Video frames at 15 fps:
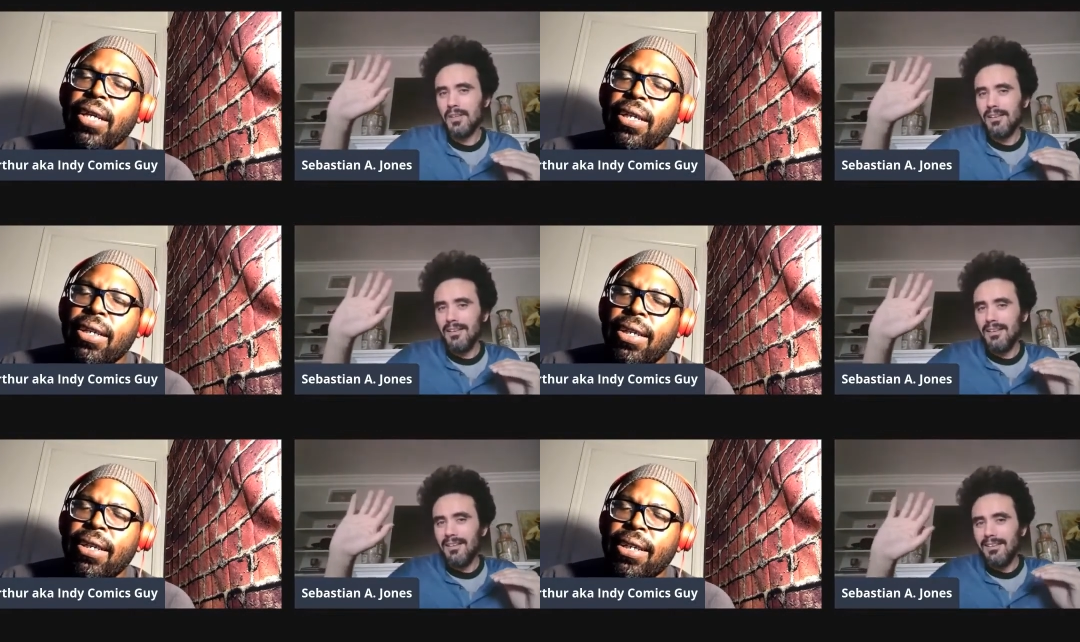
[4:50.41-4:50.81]

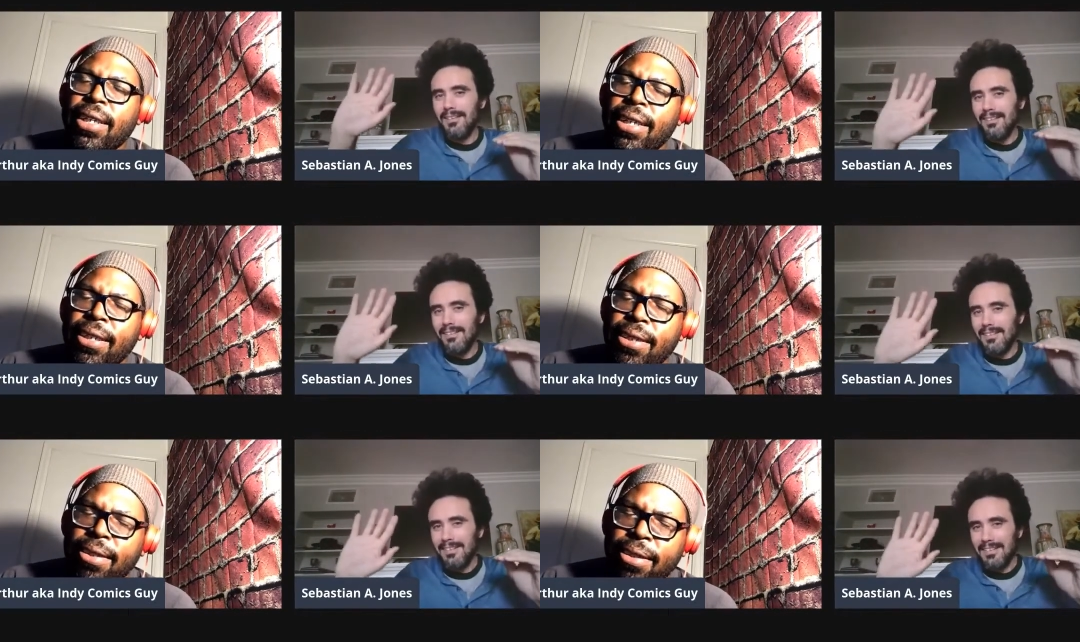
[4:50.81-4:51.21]

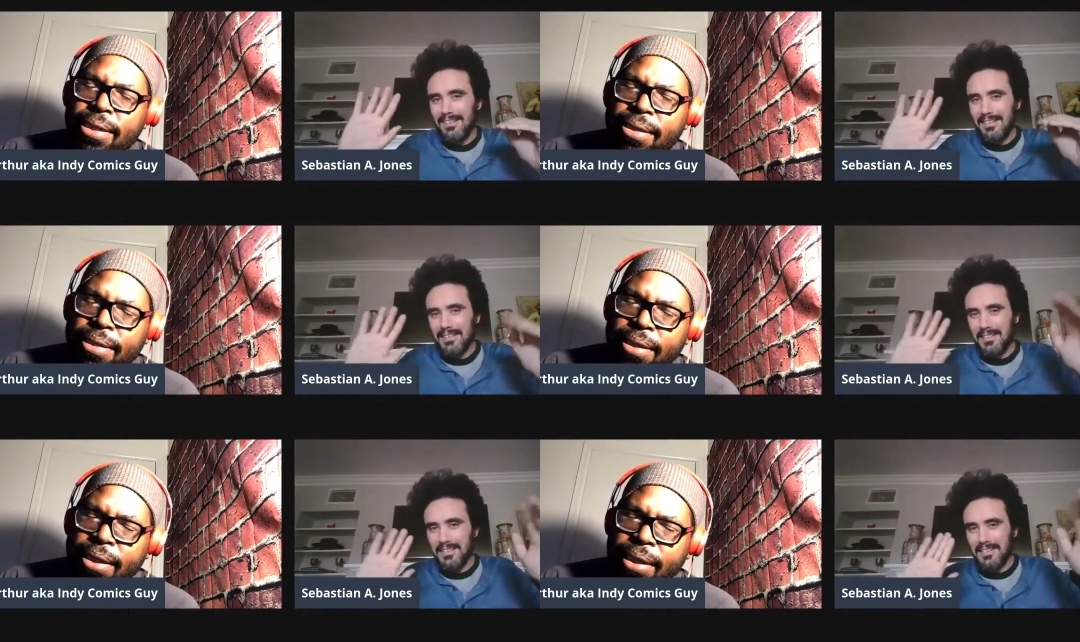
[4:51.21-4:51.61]

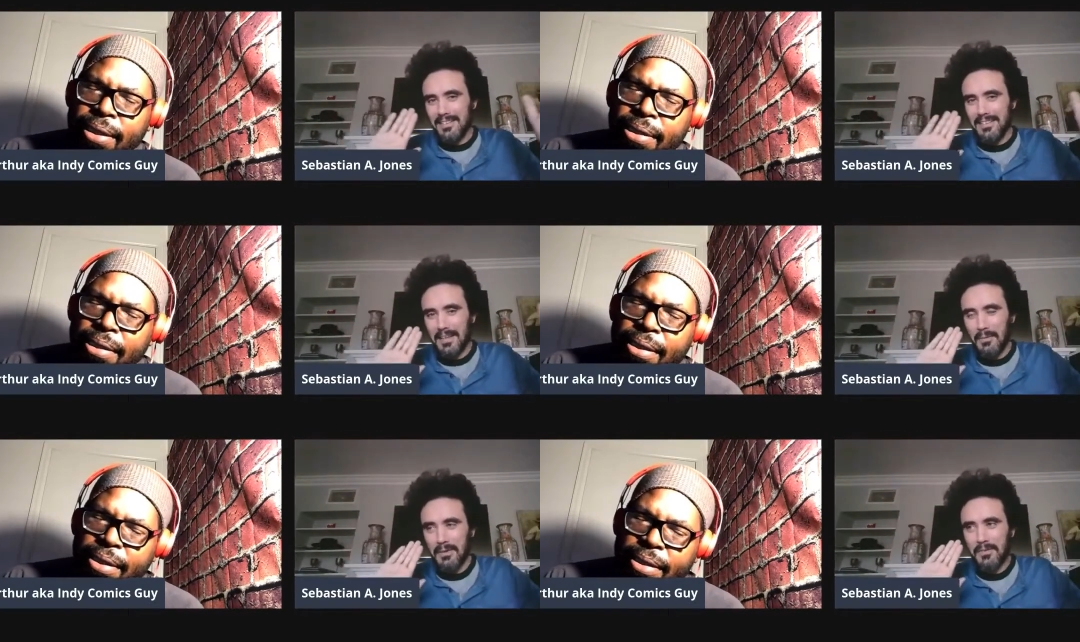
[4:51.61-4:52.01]

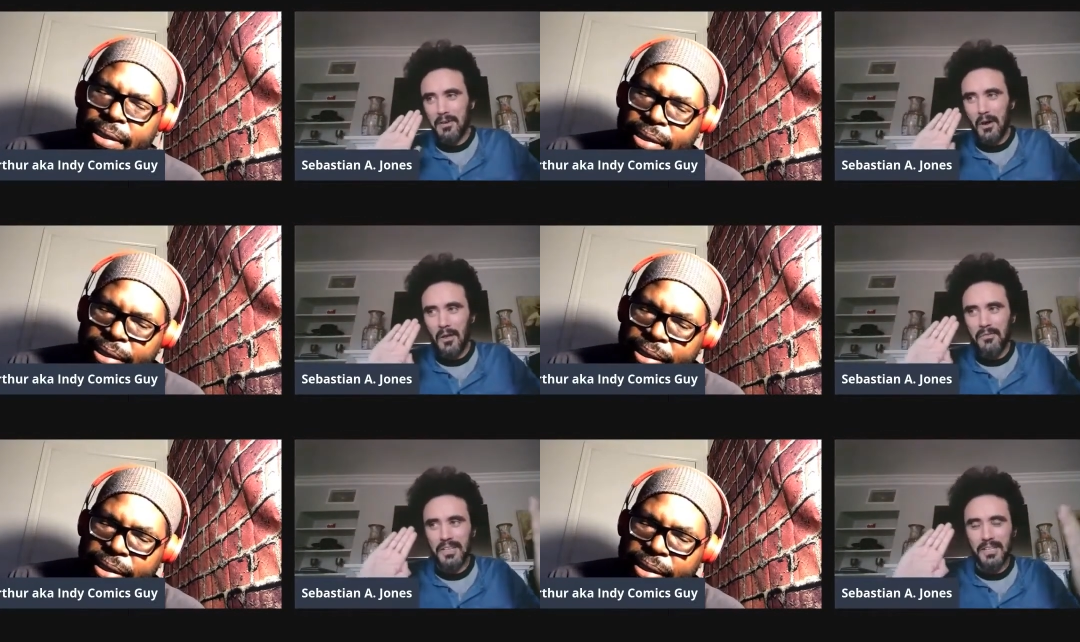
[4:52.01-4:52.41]
Speaker 1: So we've
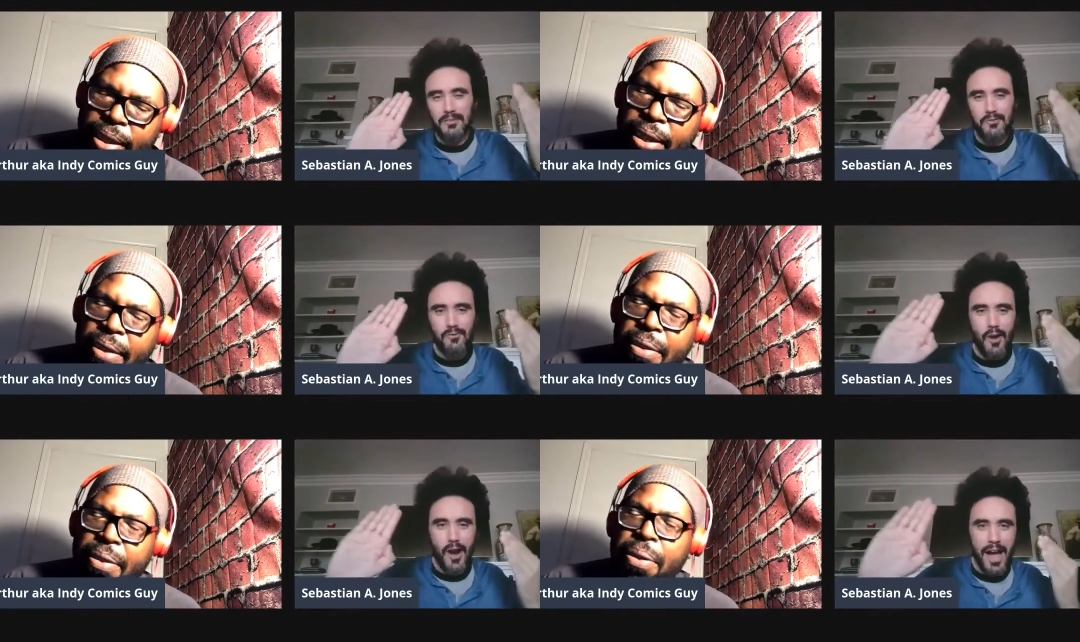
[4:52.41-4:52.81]
got
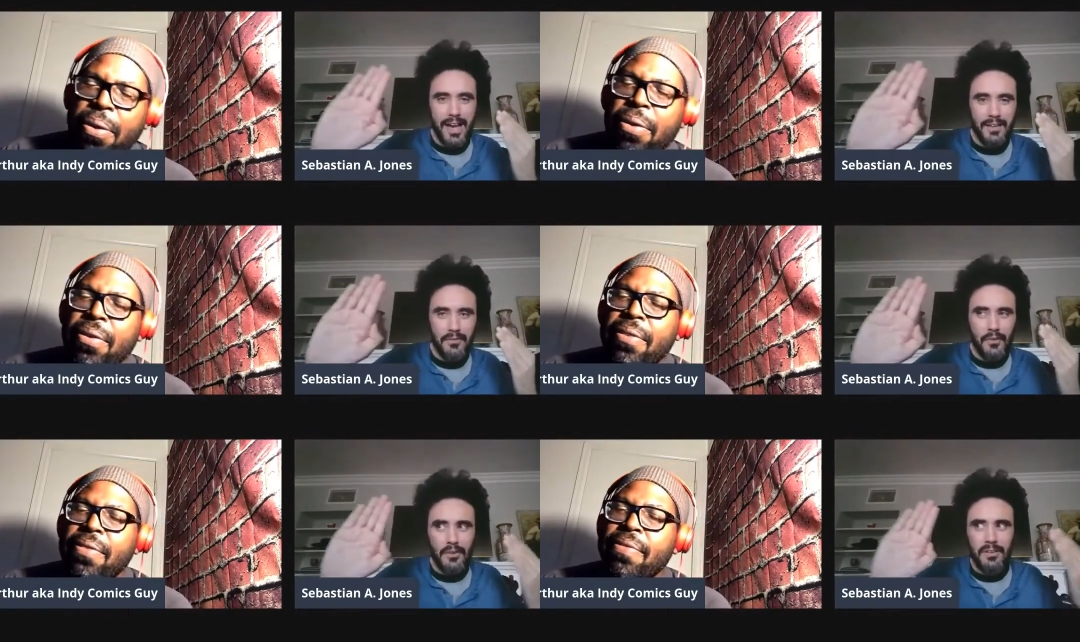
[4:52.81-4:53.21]
these
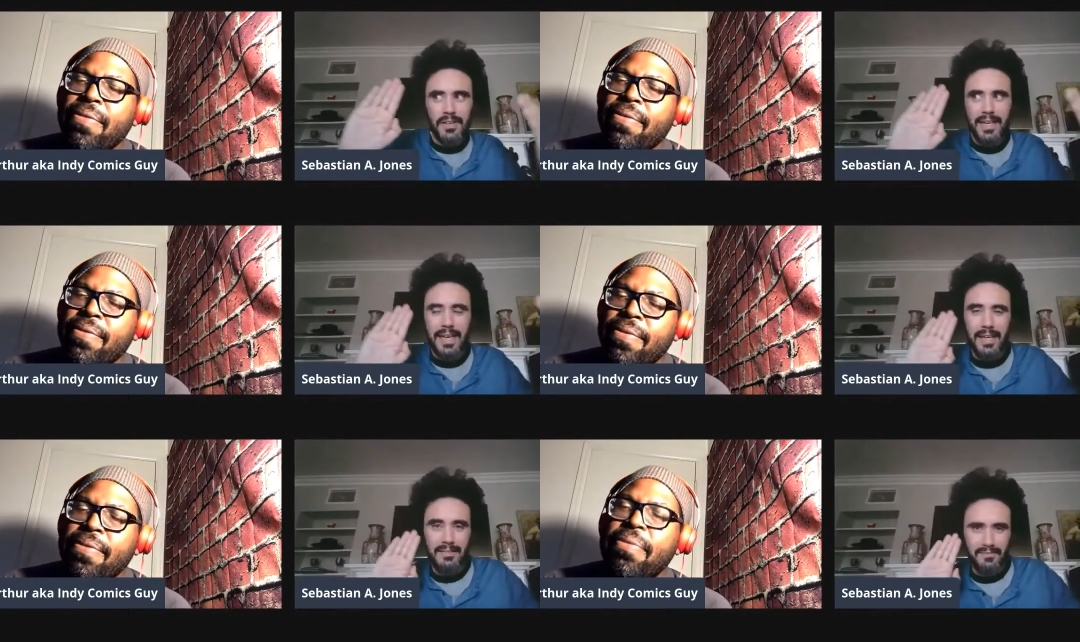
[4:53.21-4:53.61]

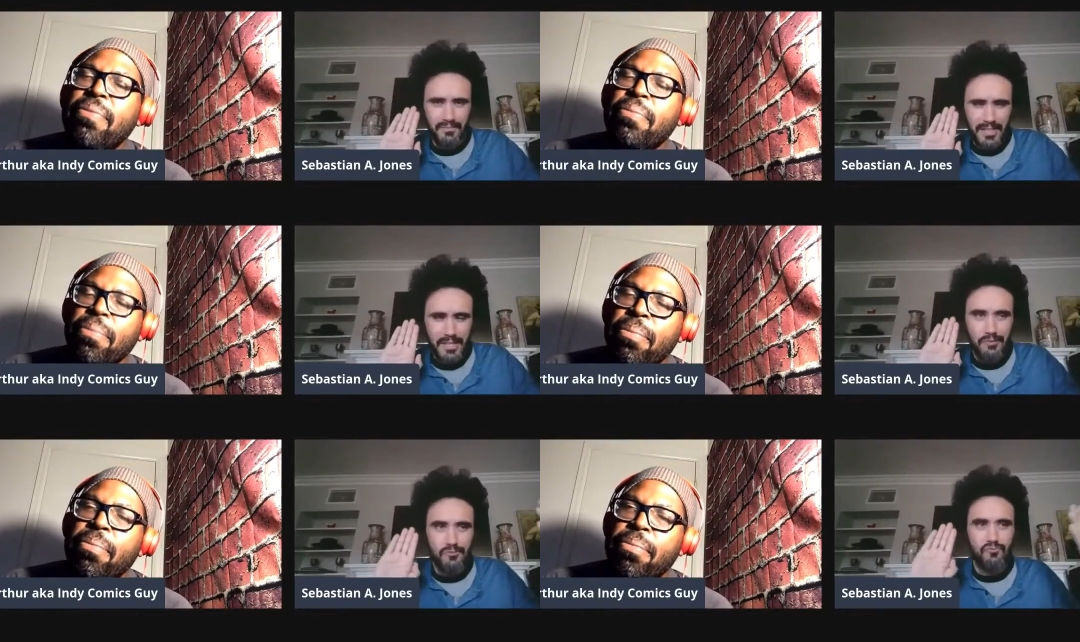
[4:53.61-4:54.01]
rival
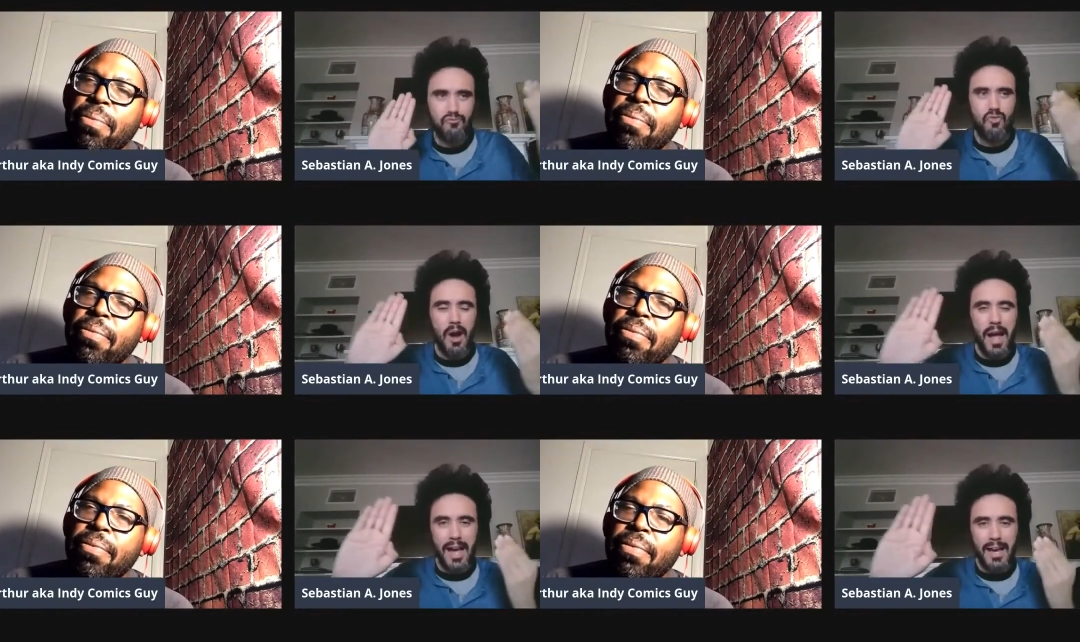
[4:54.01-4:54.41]
these
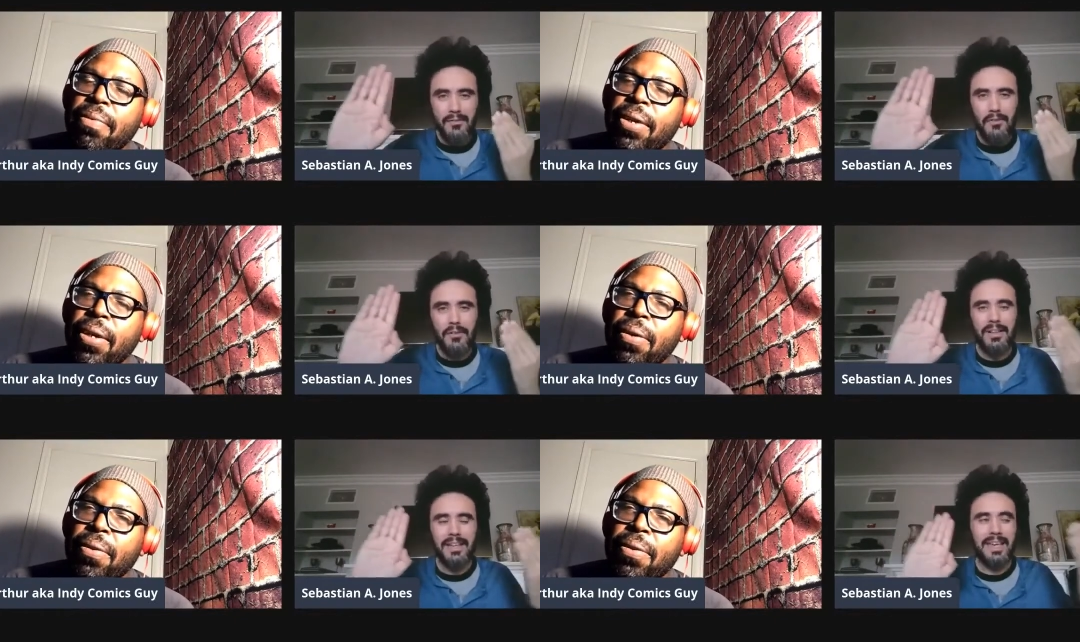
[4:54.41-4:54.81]

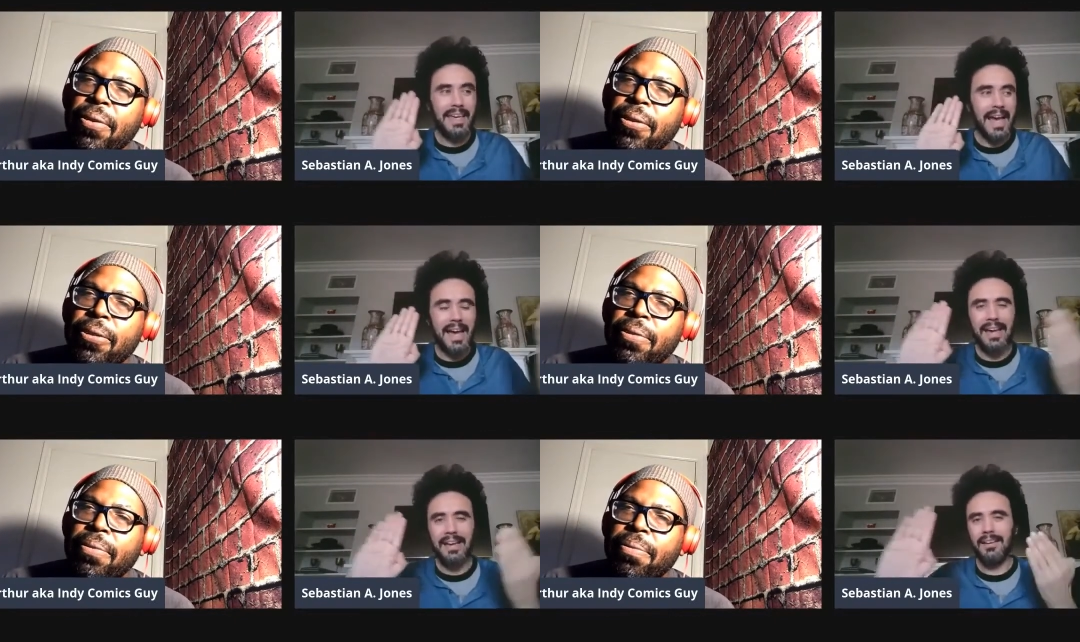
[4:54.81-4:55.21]
rival
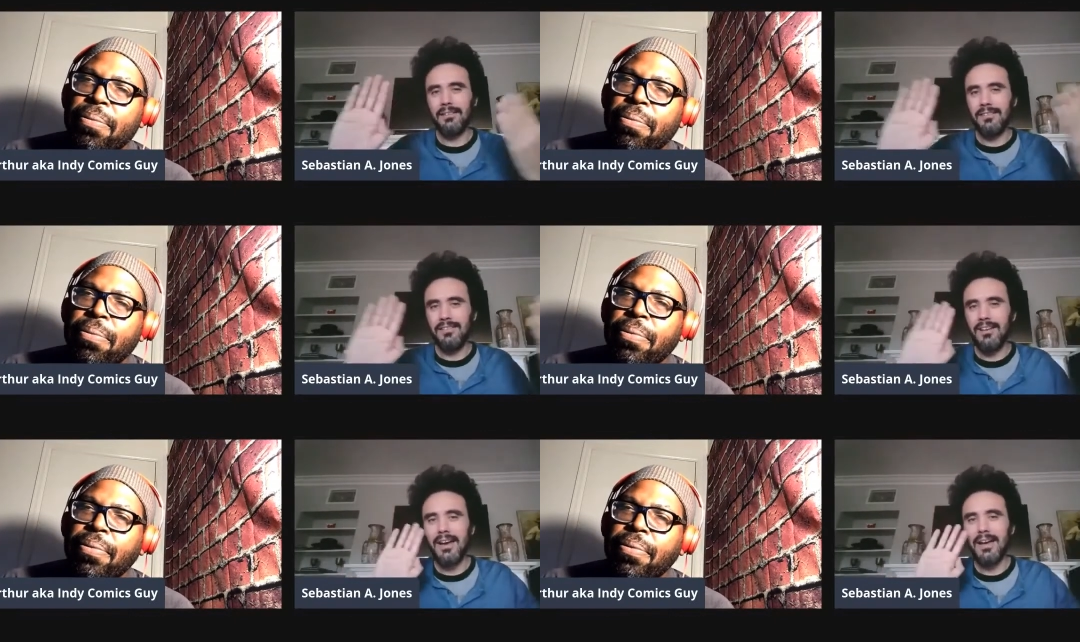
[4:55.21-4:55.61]

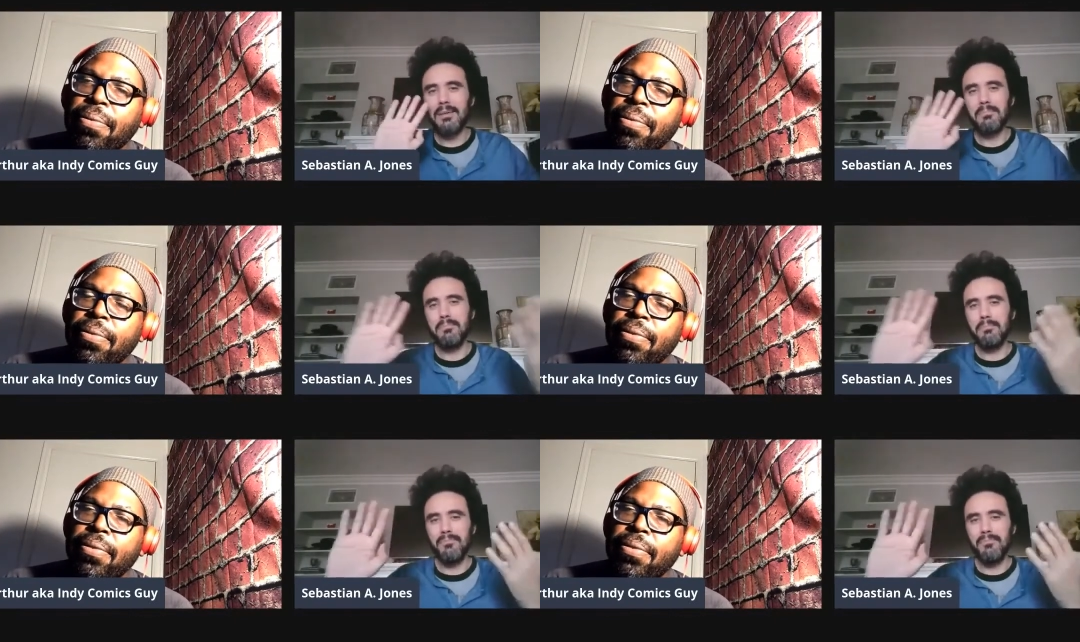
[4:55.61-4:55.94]
gang type